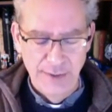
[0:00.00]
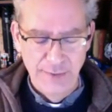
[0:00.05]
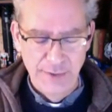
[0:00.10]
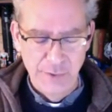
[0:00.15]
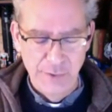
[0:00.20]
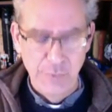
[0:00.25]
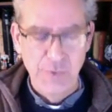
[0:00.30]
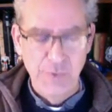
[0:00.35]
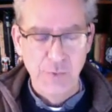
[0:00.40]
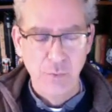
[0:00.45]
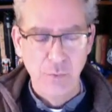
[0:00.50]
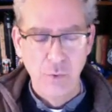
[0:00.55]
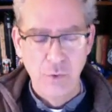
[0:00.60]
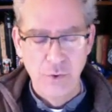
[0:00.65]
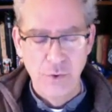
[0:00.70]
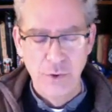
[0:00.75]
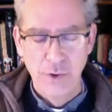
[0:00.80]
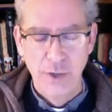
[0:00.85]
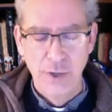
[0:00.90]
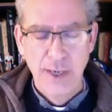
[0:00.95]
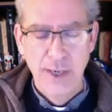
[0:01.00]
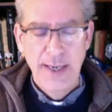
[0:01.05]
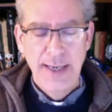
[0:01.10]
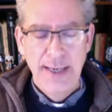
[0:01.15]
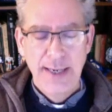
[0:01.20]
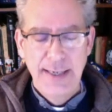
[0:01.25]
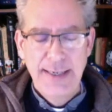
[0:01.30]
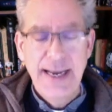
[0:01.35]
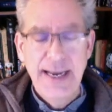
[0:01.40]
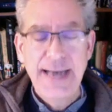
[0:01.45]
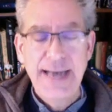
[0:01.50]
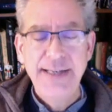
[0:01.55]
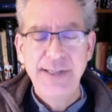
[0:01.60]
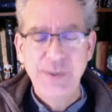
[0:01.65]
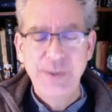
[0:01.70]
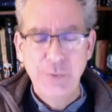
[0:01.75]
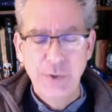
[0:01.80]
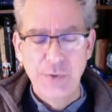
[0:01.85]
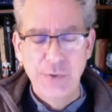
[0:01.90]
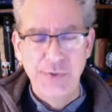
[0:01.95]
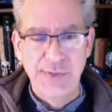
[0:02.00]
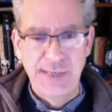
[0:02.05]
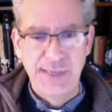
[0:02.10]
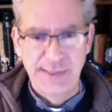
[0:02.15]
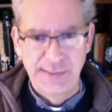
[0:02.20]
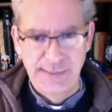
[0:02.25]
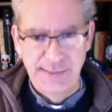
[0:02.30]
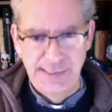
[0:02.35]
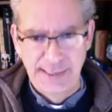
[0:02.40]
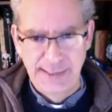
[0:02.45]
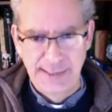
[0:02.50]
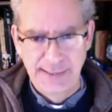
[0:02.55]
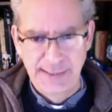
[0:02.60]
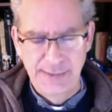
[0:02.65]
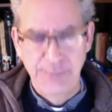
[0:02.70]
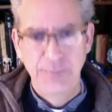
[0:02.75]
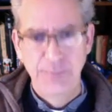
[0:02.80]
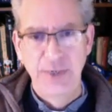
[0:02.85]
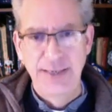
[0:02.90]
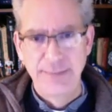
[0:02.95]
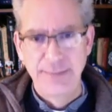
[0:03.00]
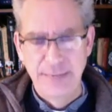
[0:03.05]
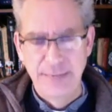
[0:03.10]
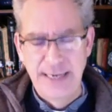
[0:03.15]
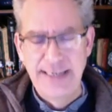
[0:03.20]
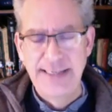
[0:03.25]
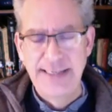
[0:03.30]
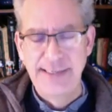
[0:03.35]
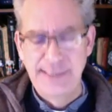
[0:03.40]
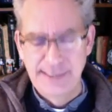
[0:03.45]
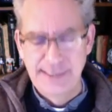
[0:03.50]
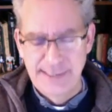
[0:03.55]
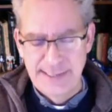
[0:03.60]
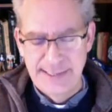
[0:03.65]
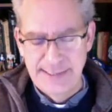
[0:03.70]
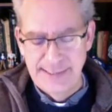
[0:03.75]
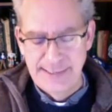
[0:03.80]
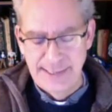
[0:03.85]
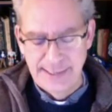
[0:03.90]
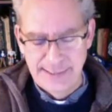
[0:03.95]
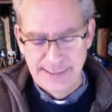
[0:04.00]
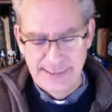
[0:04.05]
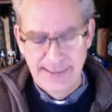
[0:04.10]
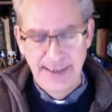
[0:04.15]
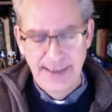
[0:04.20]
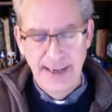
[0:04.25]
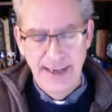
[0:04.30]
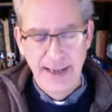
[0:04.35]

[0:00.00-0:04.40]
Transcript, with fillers: This was Order 9066, right, 9066,